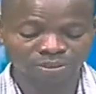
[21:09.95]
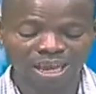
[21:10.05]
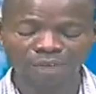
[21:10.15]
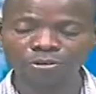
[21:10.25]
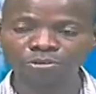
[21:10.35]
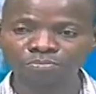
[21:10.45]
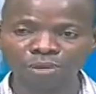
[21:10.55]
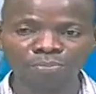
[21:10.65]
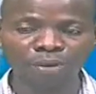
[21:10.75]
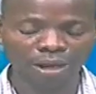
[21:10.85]
Therefore,
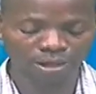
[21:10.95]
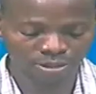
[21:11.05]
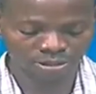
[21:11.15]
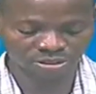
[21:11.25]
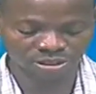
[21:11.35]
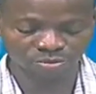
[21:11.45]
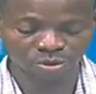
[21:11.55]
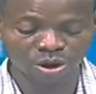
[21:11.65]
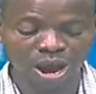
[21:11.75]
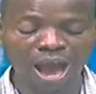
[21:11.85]
paper is the
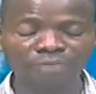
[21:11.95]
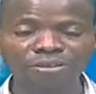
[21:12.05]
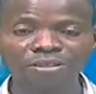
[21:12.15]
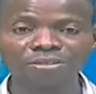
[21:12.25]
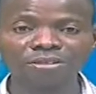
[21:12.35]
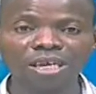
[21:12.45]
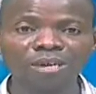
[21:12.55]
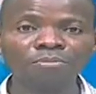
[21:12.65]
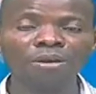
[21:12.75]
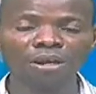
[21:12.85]
one having the
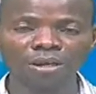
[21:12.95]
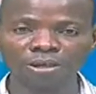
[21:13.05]
same